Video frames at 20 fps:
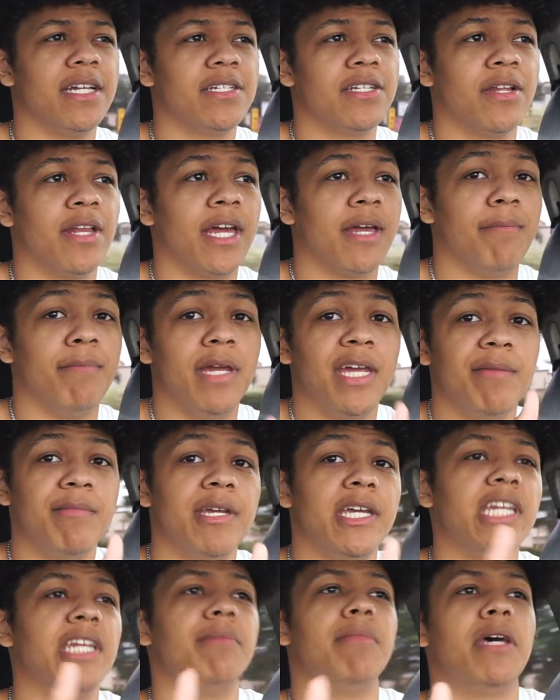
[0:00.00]
So like, meet
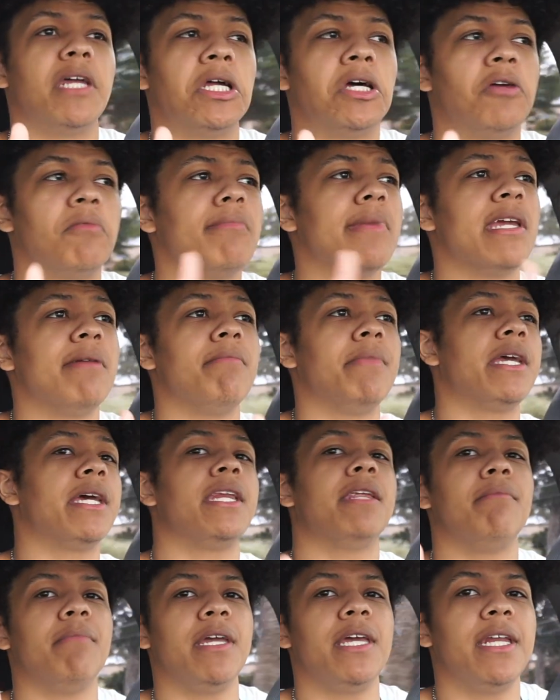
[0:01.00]
me in the middle, meet me in
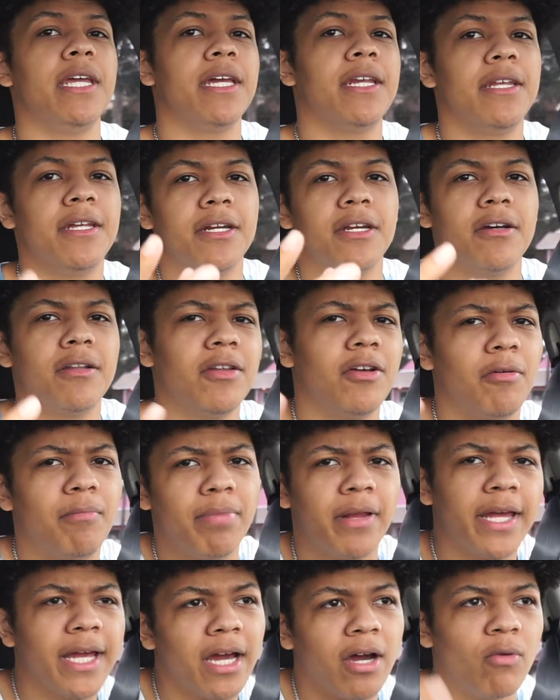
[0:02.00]
the median, you know, a little
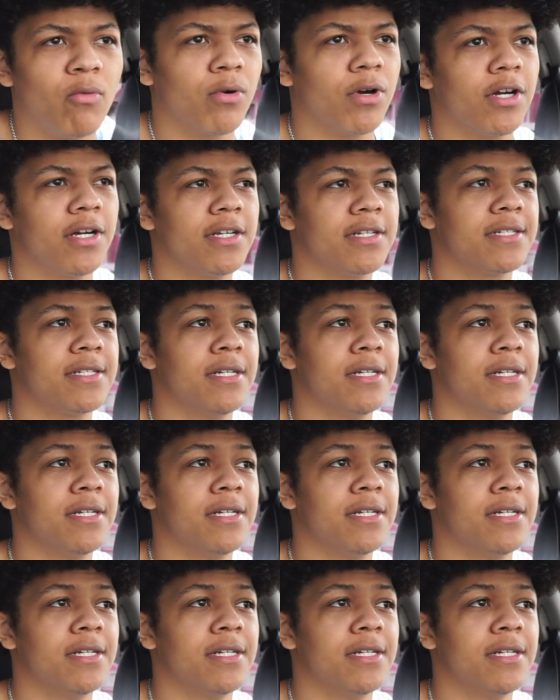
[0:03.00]
play on words.